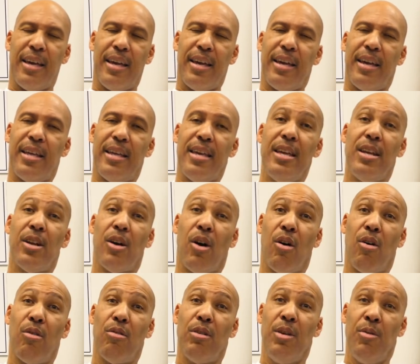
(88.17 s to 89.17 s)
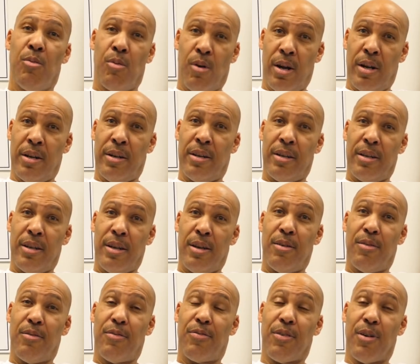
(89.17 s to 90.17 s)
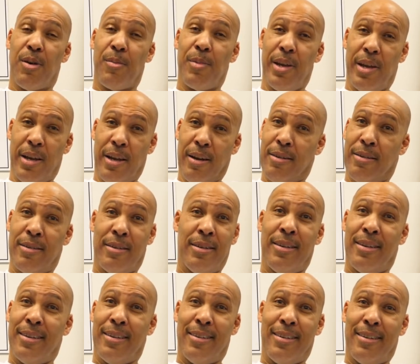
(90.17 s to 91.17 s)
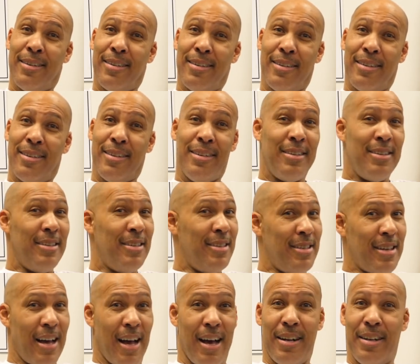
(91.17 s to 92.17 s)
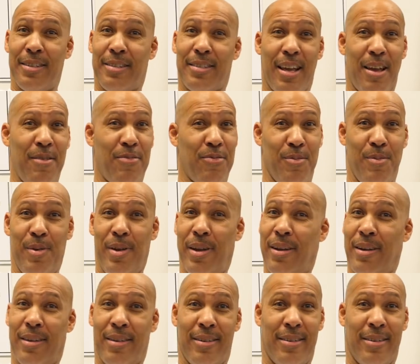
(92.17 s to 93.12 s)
And he the only one from here. Giannis ain't from here.